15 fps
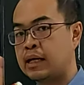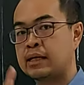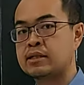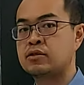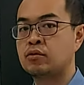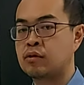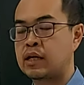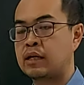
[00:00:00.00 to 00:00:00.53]
ada
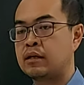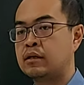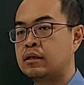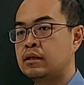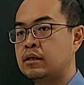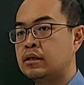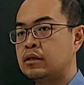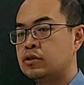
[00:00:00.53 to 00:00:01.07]
seorang.
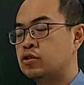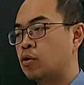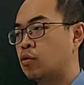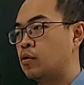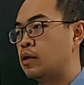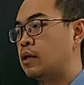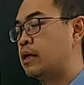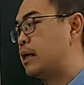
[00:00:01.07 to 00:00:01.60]

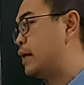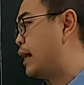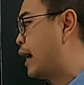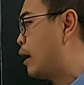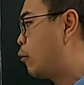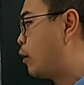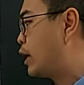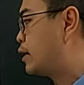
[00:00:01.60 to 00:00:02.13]
So,
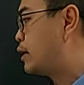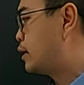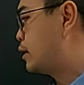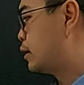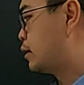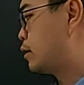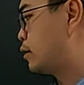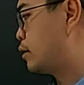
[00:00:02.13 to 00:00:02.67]
lawan dia